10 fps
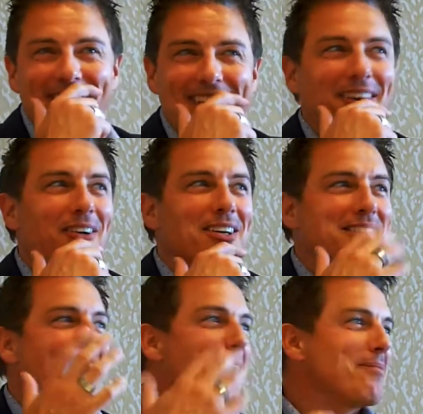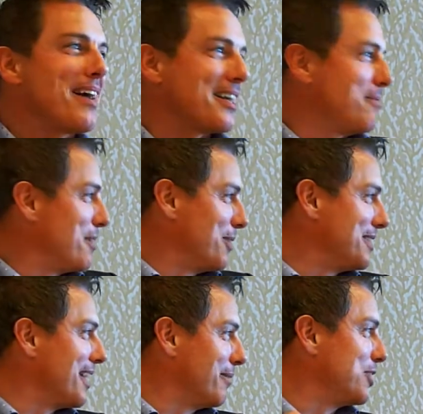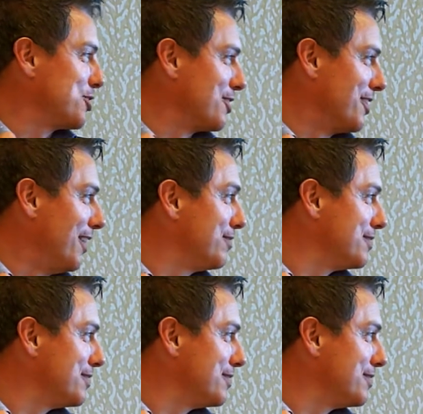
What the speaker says: Because I'm not going to be the one taking my shirt off.